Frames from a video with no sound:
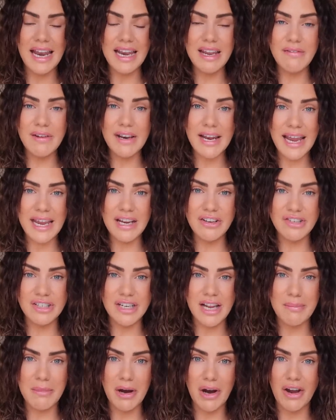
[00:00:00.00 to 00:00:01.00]
and even
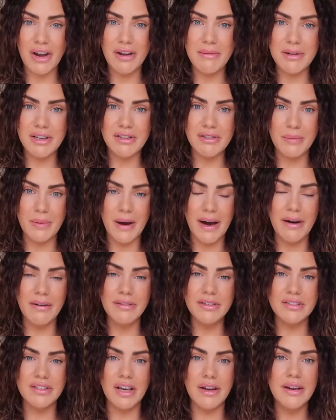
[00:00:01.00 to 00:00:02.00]
H&M Home as
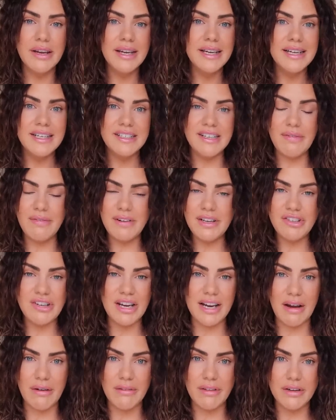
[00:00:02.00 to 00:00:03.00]
well. So definitely
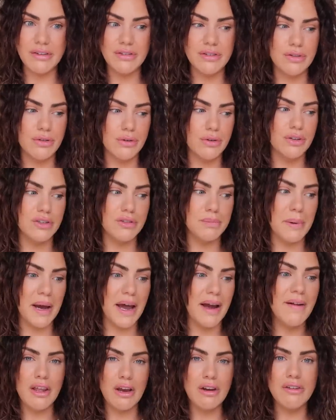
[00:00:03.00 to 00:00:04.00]
check out those stores.
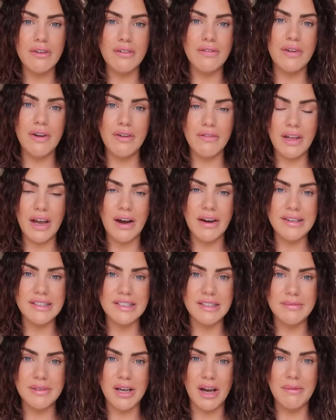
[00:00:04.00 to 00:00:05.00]
But those are a few of the
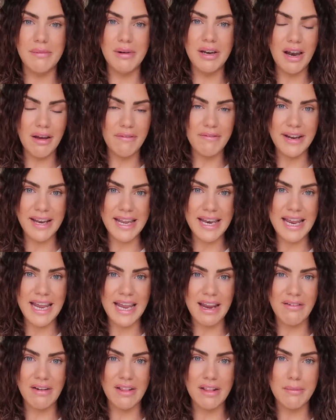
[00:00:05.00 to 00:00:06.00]
items that I'm loving in
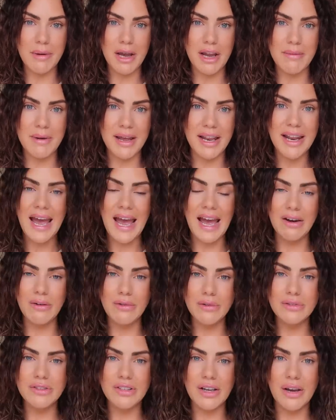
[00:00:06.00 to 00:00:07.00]
here at the moment.
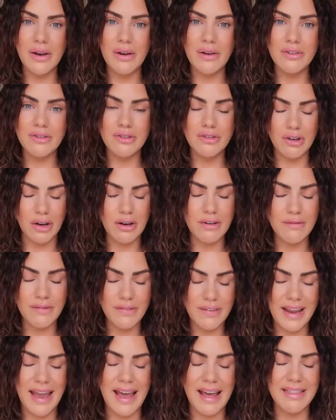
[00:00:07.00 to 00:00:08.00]
And also don't
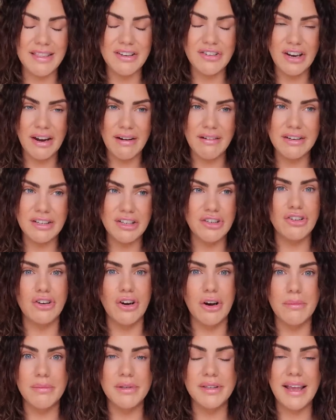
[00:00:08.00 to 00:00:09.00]
forget the charity
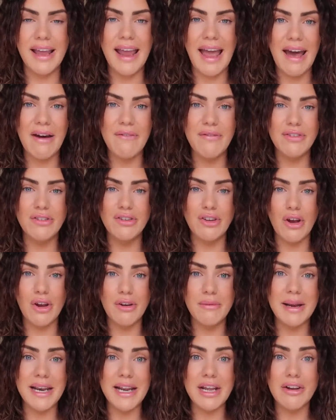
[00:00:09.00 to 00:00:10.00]
shops. They have
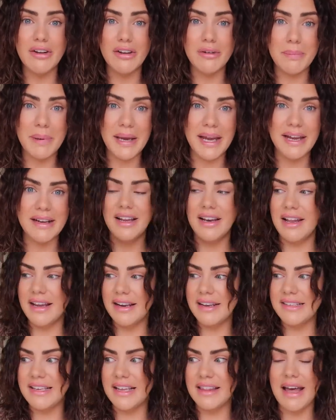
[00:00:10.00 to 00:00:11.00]
so many good bits.
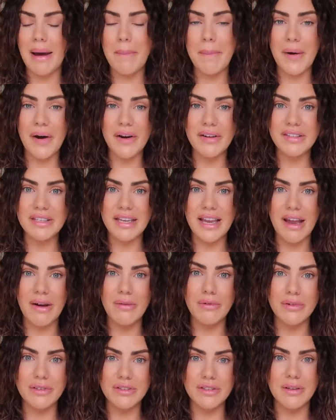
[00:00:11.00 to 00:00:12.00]
Like I said, that
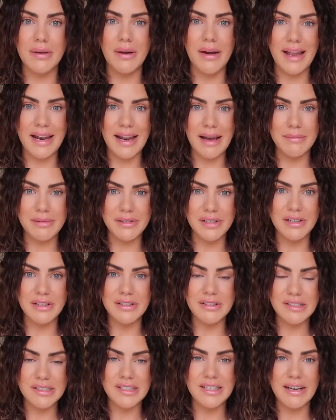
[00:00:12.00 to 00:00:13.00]
basket was an
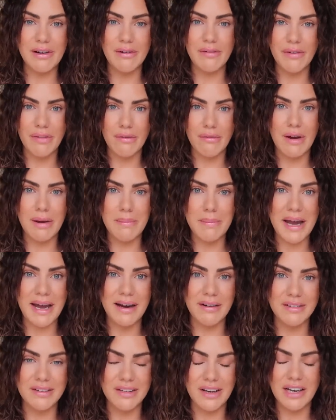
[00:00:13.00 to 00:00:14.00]
absolute steal for
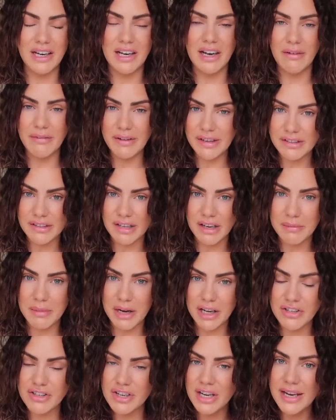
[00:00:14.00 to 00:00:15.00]
£3. I love it so
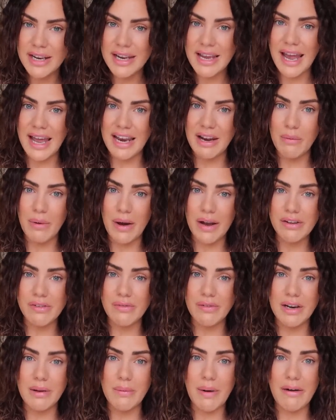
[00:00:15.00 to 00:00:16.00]
much, and it
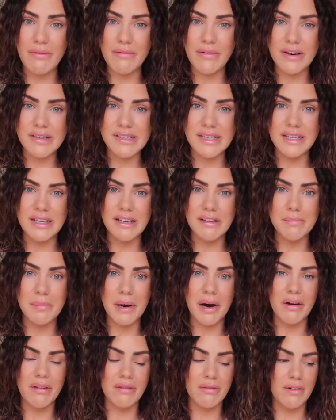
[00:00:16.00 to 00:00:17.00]
works really well for us in this
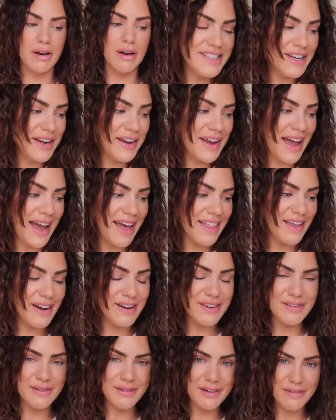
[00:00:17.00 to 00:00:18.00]
bathroom. So yeah,
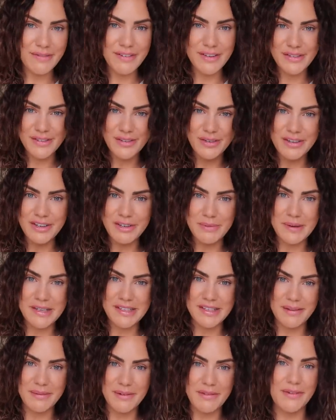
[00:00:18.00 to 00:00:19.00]
those are all of the storage
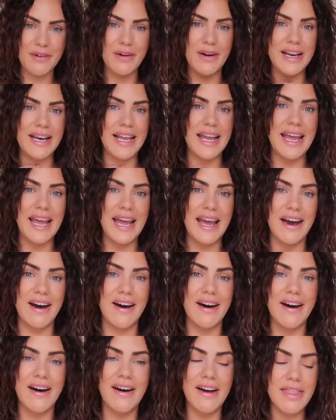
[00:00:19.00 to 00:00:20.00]
bits that we've got in here.
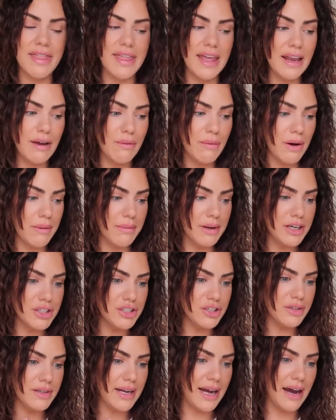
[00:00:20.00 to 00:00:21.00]
I think what I'm
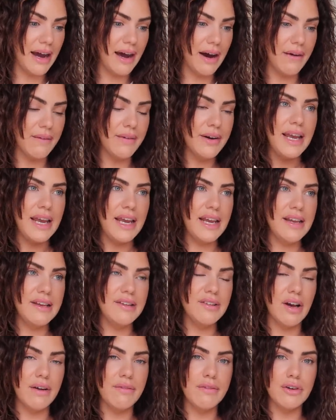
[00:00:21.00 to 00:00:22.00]
going to do now
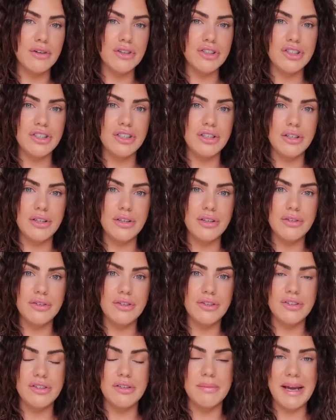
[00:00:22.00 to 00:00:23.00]
is I've got
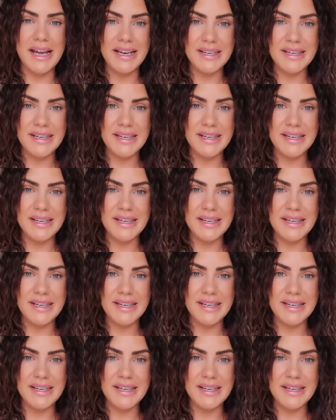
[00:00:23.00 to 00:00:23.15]
to do some